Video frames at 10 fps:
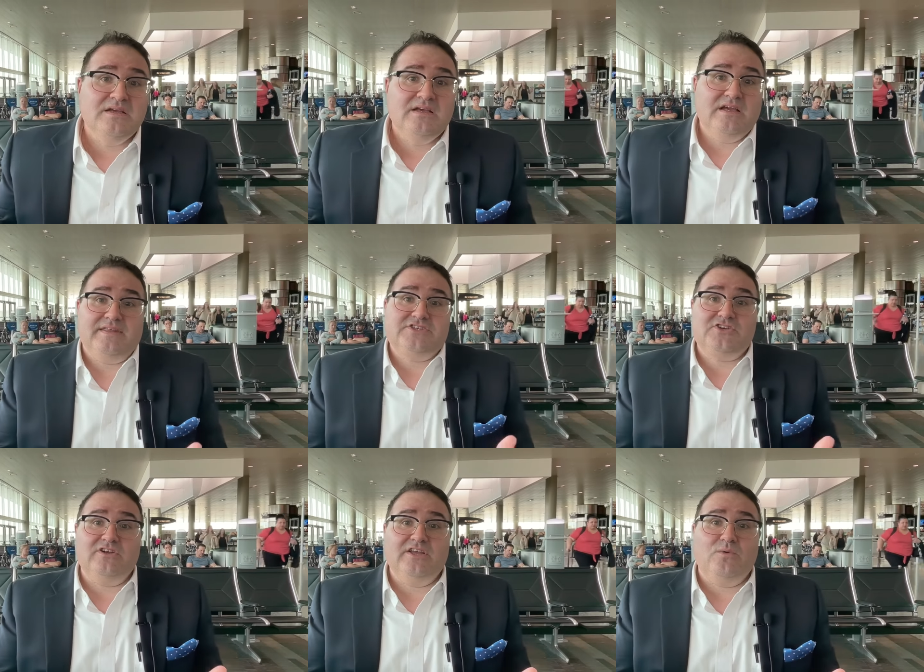I mean, they
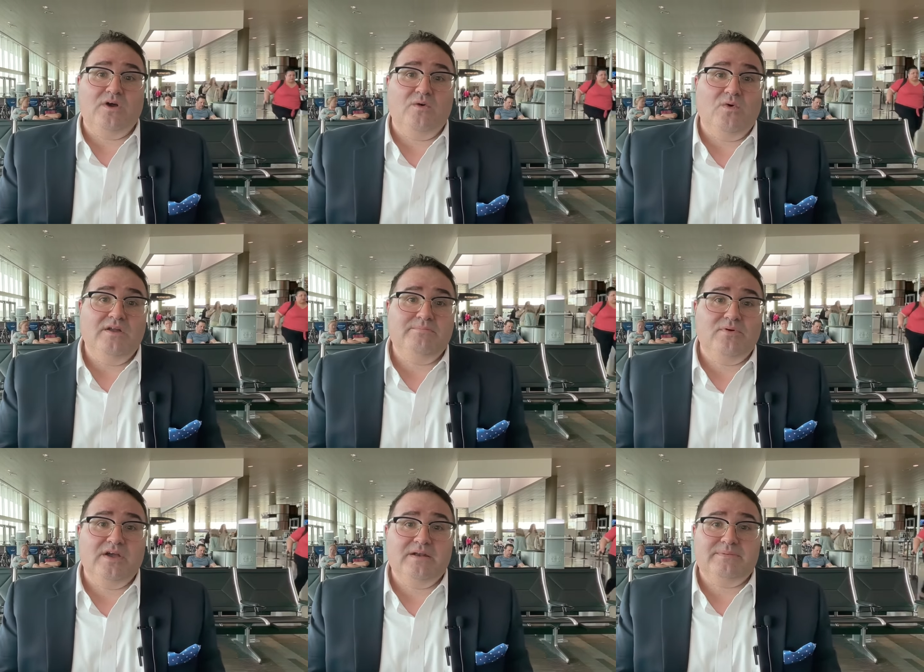certainly were at one
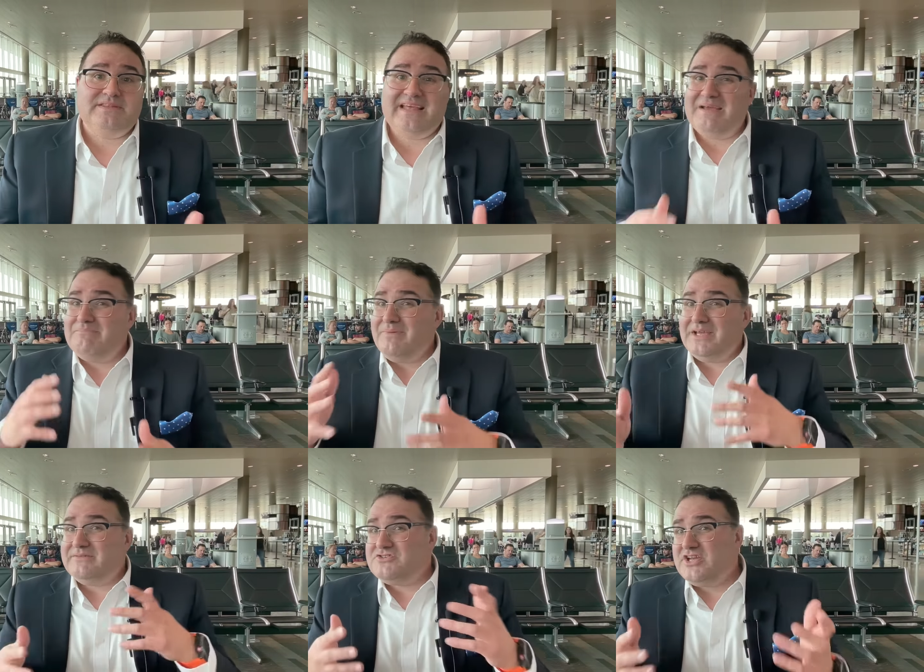point, but that
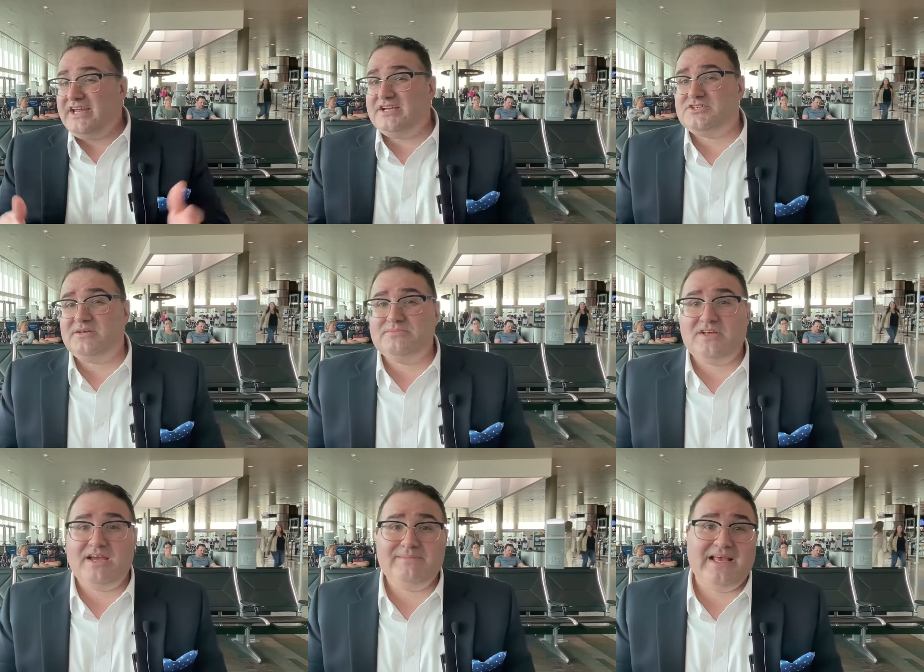might have changed
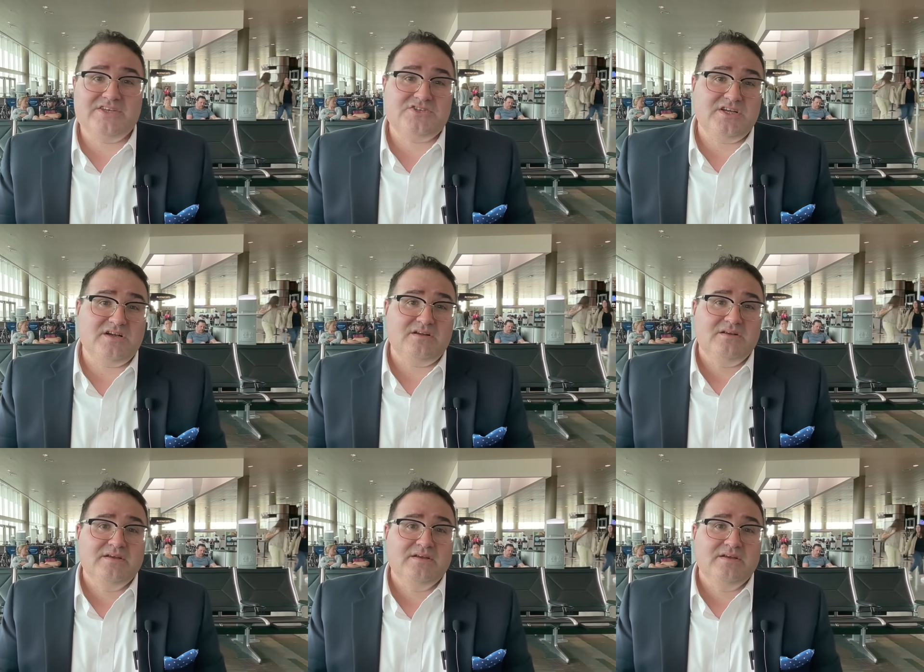sometime last year.